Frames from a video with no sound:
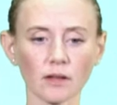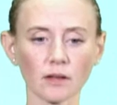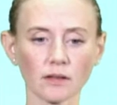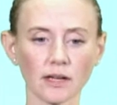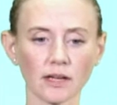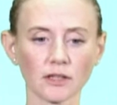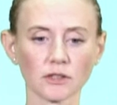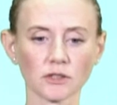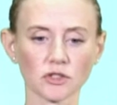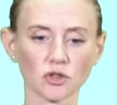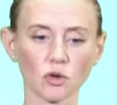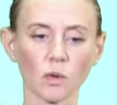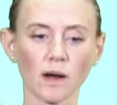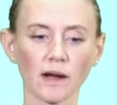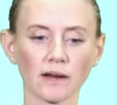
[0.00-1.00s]
there's
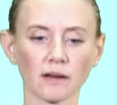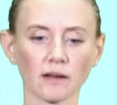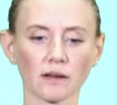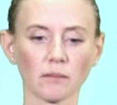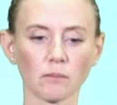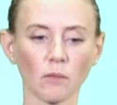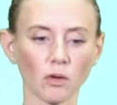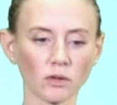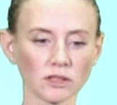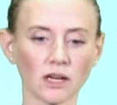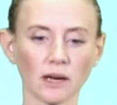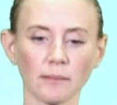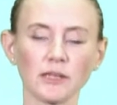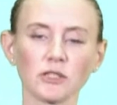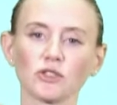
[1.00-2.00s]
quite a
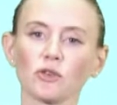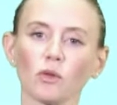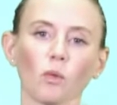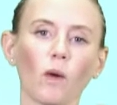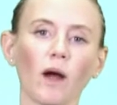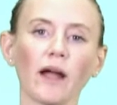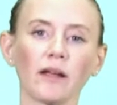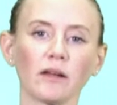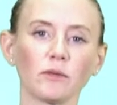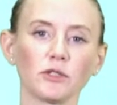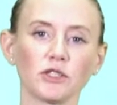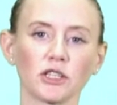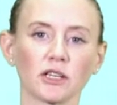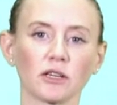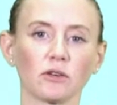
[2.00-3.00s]
multidimensional way in
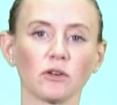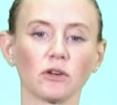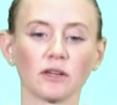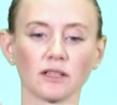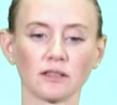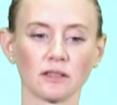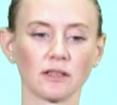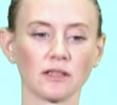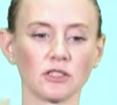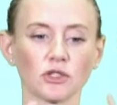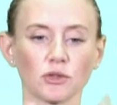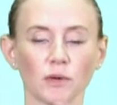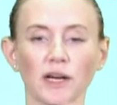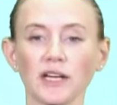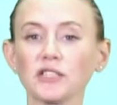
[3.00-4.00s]
which you can look at the
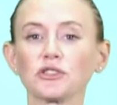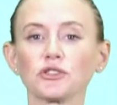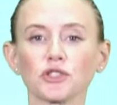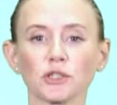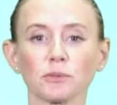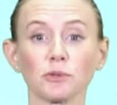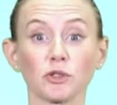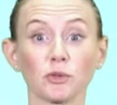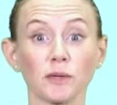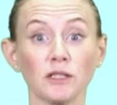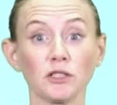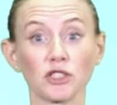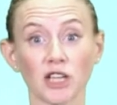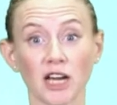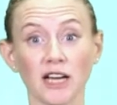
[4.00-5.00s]
interrelationship
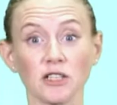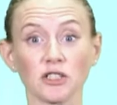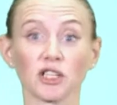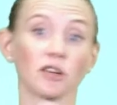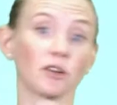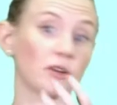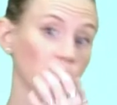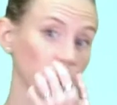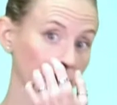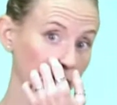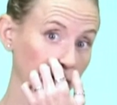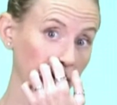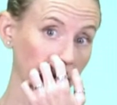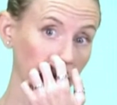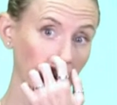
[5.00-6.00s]
between change and
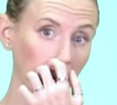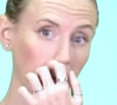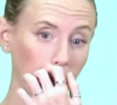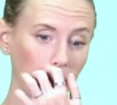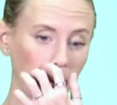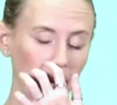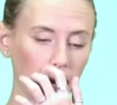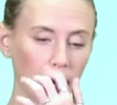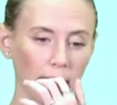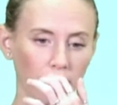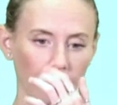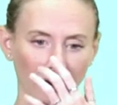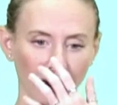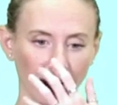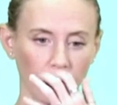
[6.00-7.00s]
learning.
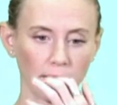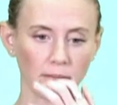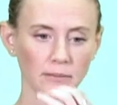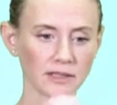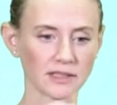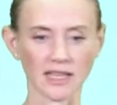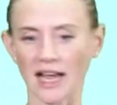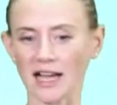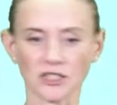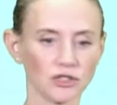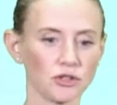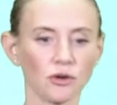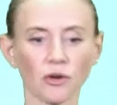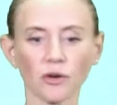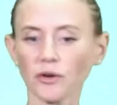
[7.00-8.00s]
Because as
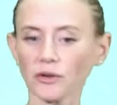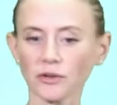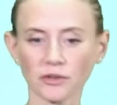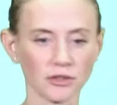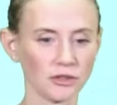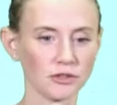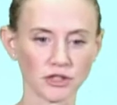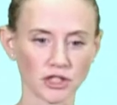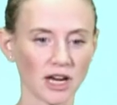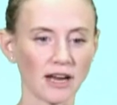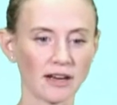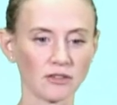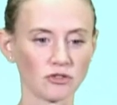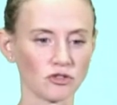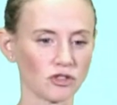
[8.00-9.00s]
you learn, you
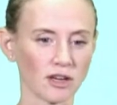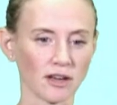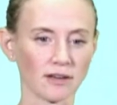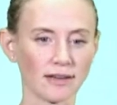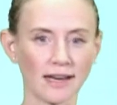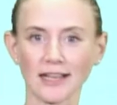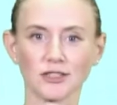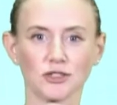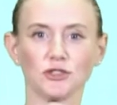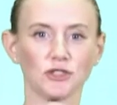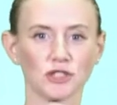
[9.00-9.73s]
change, and as you